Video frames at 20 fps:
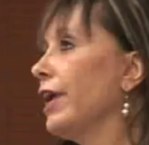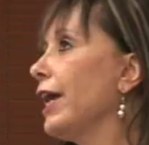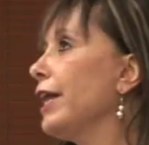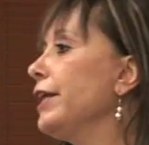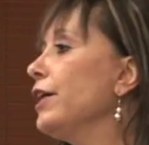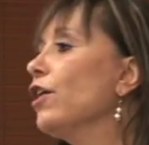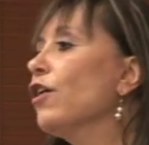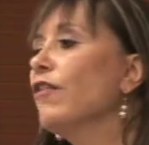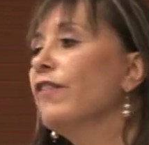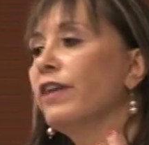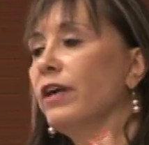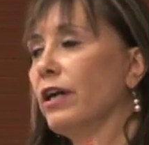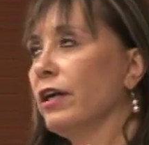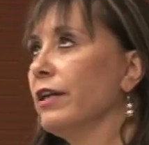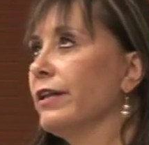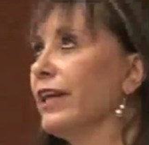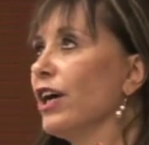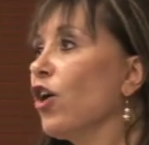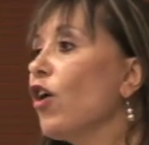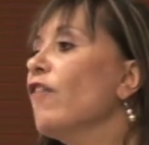any
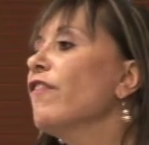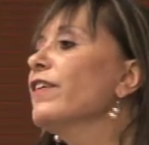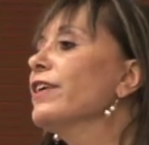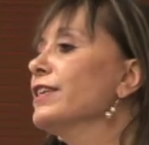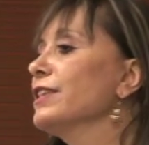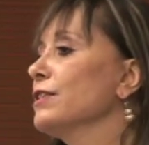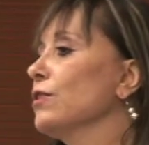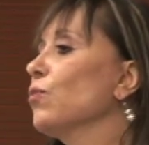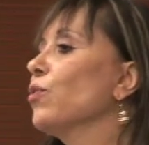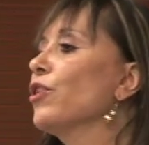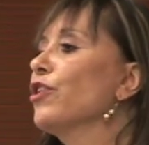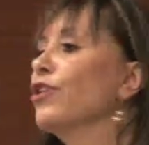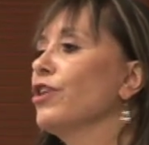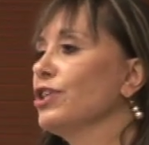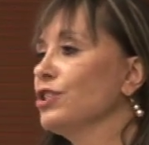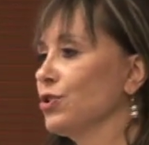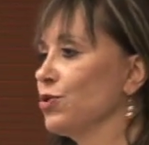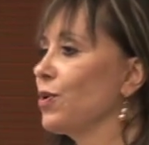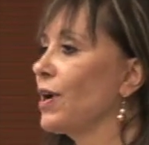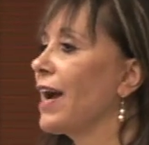gov the government were
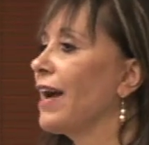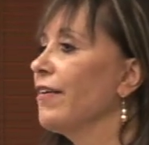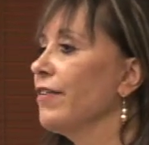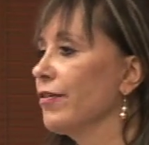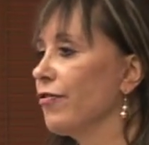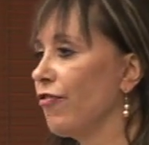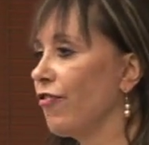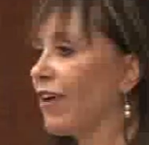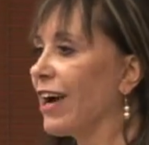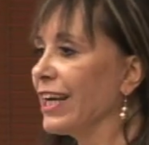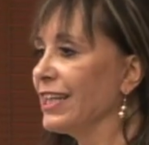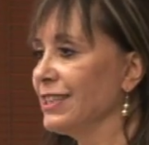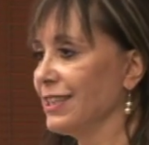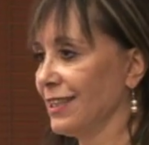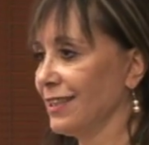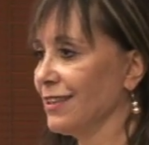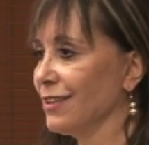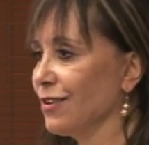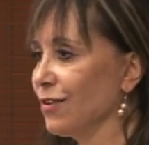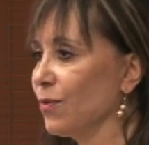not to have a
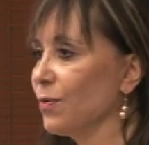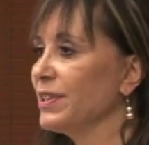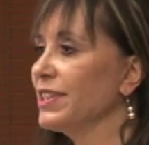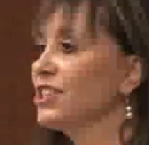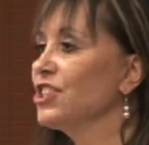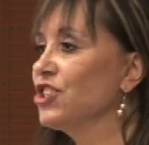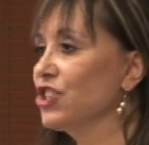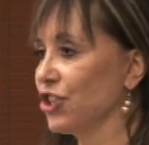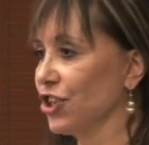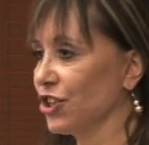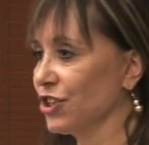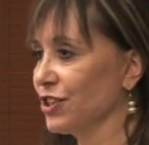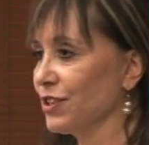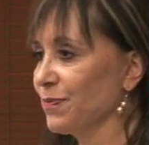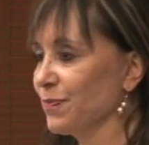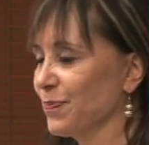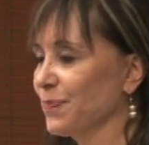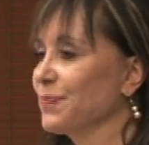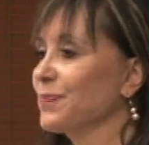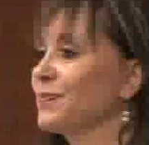fight with the church.
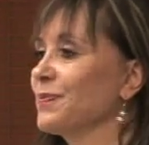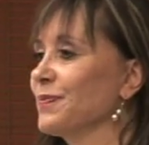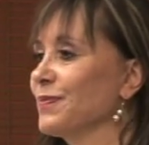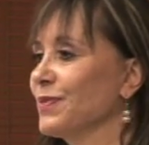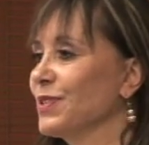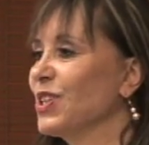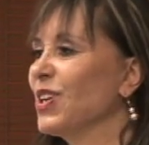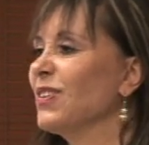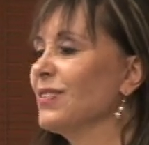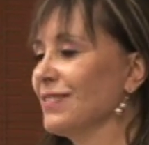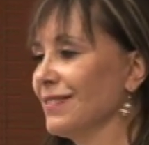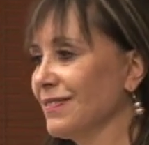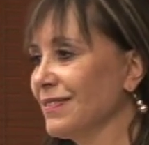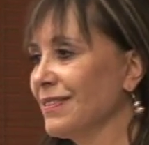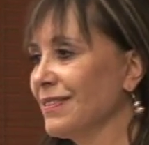So,